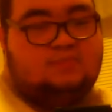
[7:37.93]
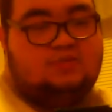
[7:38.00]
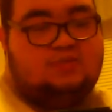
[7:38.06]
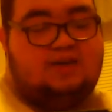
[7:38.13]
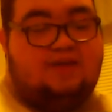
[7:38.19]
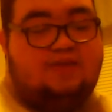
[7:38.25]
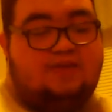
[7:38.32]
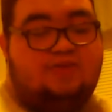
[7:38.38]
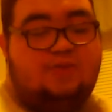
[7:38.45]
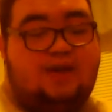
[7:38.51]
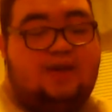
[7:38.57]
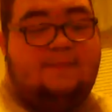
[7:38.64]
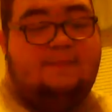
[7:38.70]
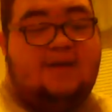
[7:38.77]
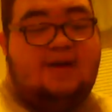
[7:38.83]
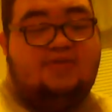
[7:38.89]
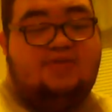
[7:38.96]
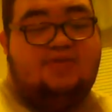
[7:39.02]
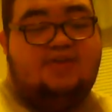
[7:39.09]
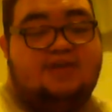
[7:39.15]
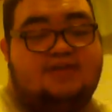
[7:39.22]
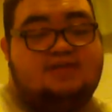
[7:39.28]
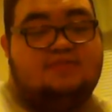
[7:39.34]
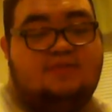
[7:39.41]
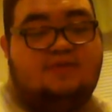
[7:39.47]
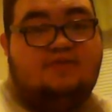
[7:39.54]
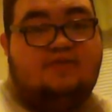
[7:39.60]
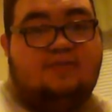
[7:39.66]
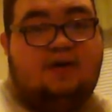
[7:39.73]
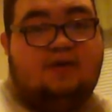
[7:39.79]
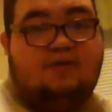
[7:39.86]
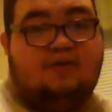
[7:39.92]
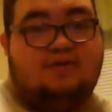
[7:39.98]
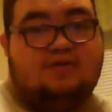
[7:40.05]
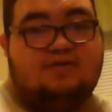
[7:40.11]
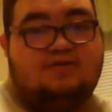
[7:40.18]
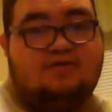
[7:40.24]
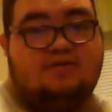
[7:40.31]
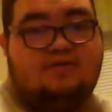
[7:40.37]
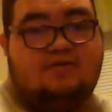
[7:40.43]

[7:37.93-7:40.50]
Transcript: We got 3 Pantheism of the Monarchs.